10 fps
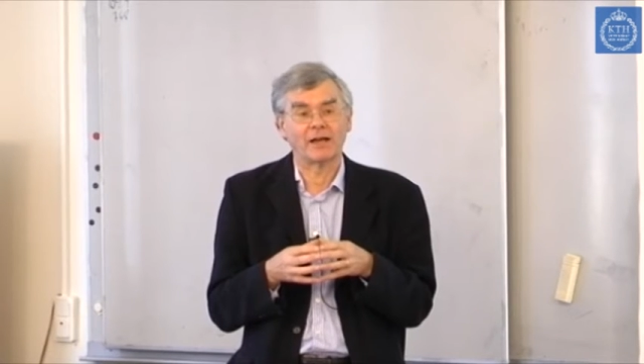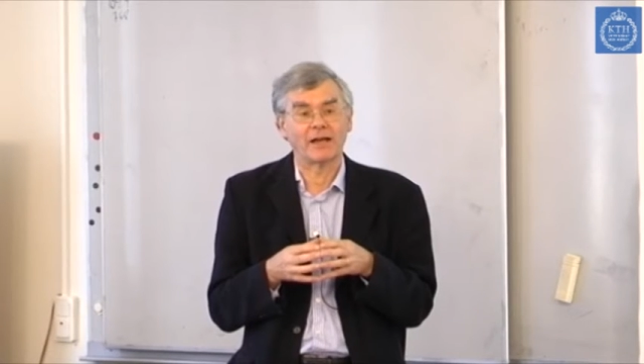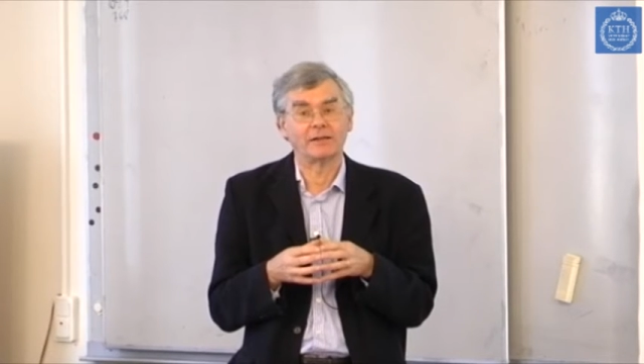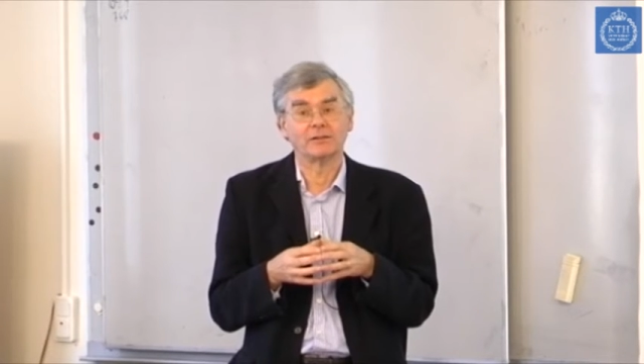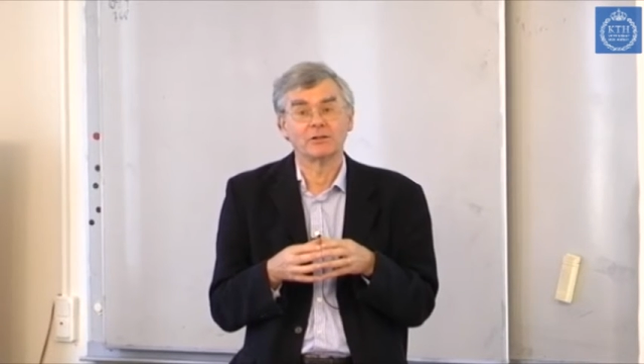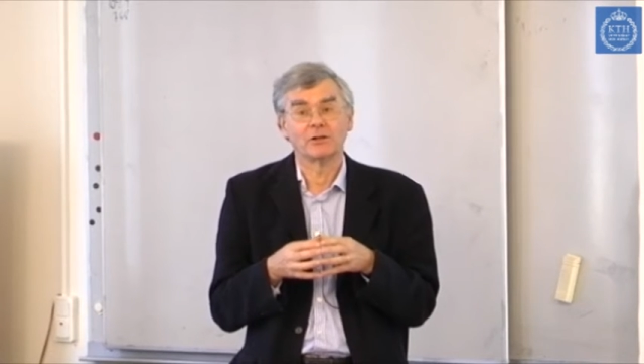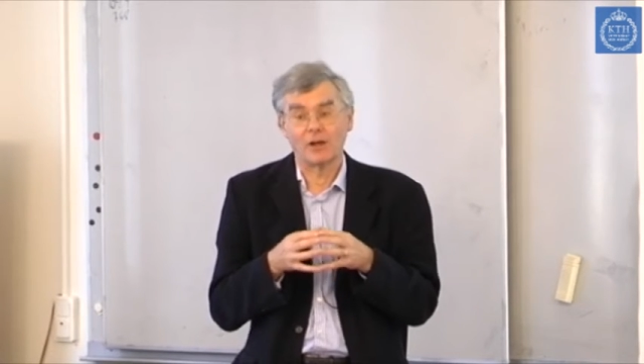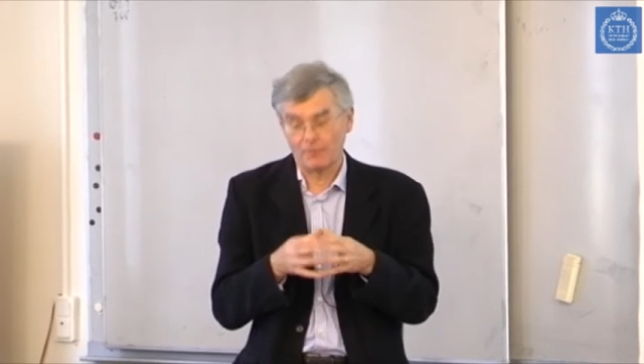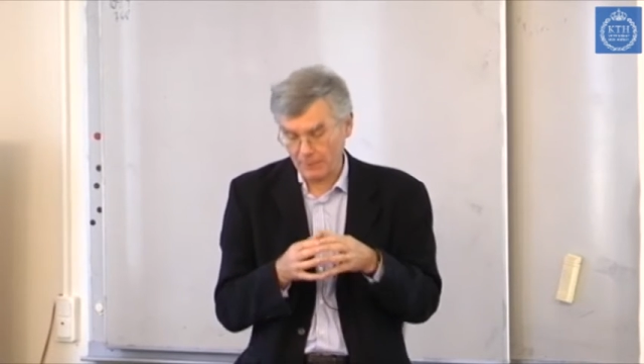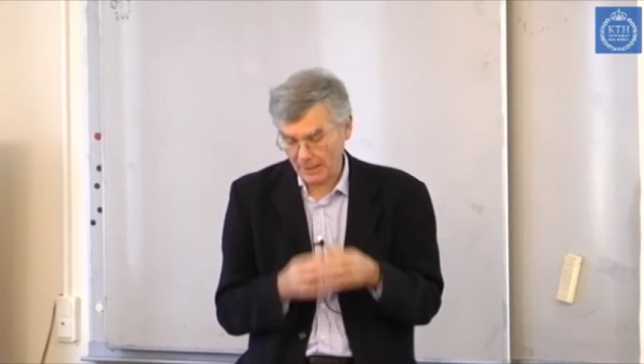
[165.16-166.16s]
and
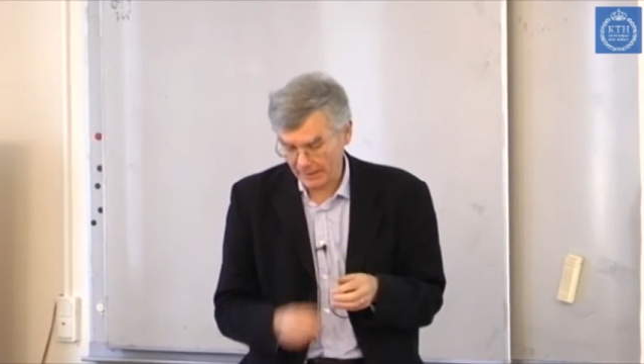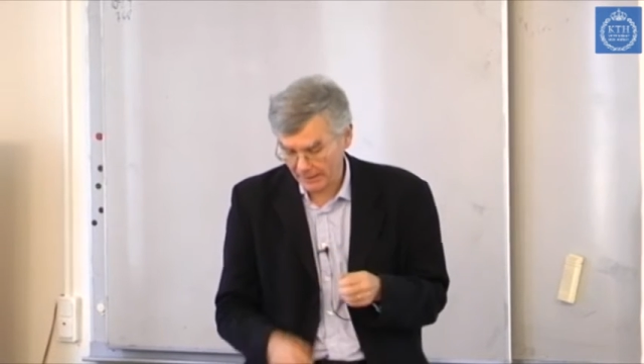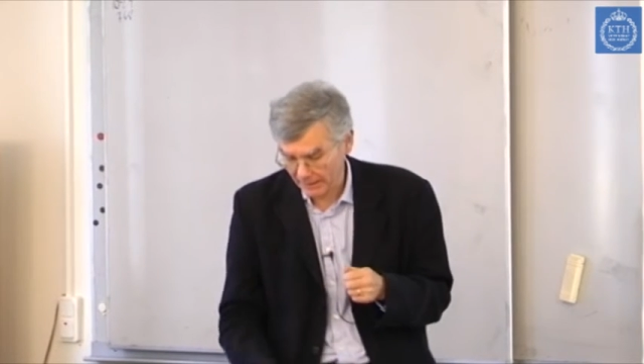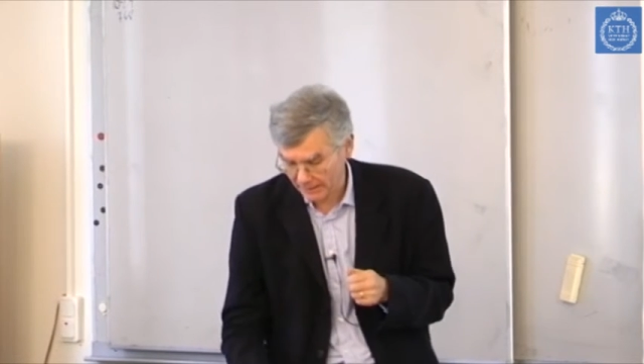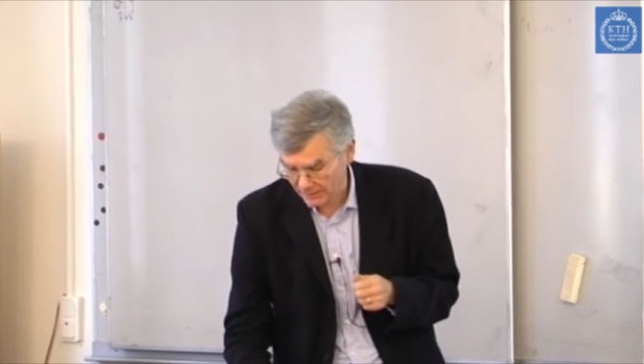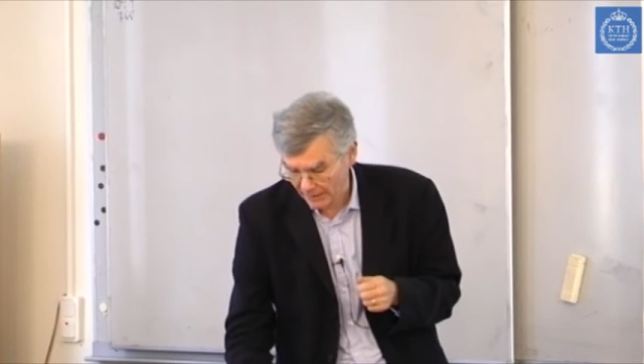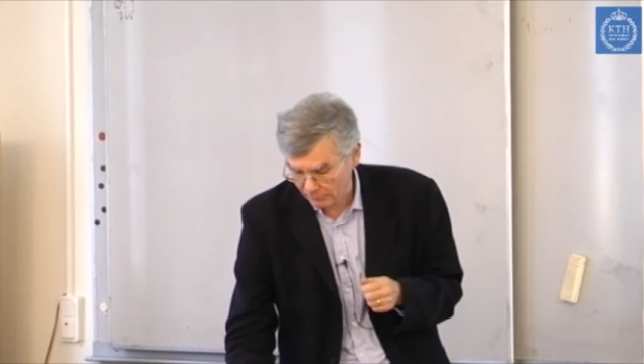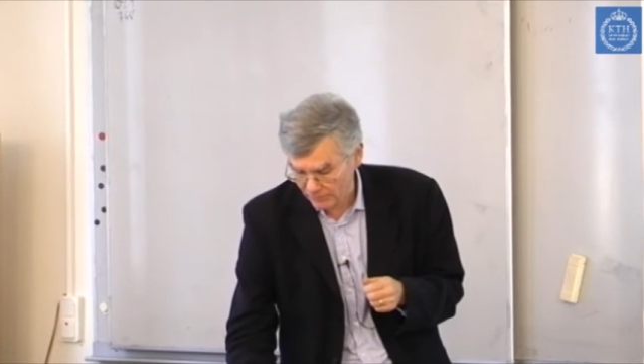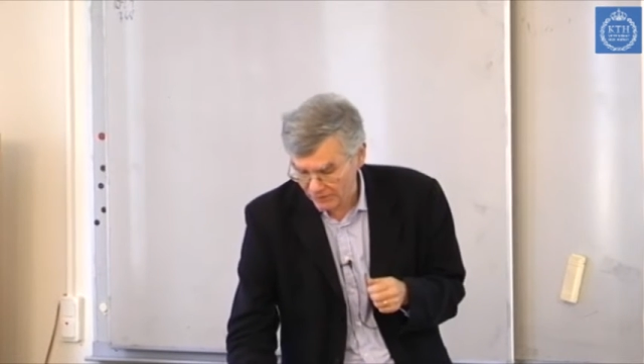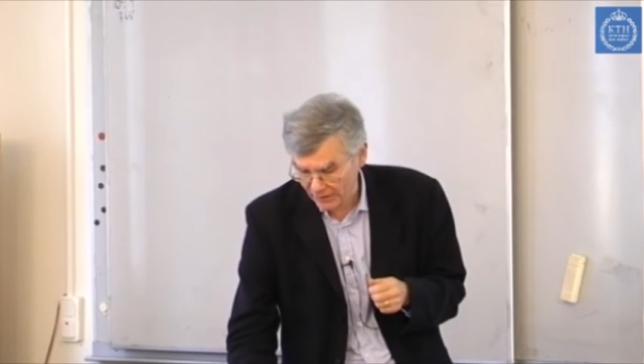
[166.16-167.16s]
applying it, I
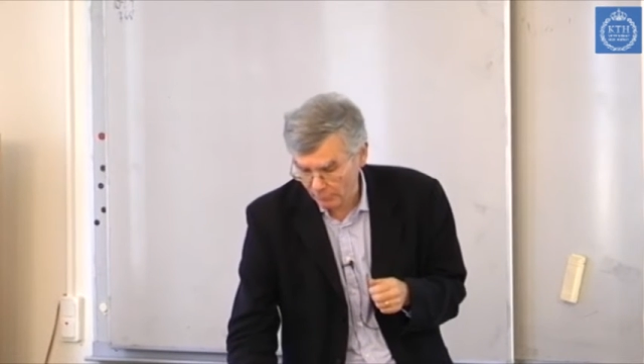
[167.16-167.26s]
would say.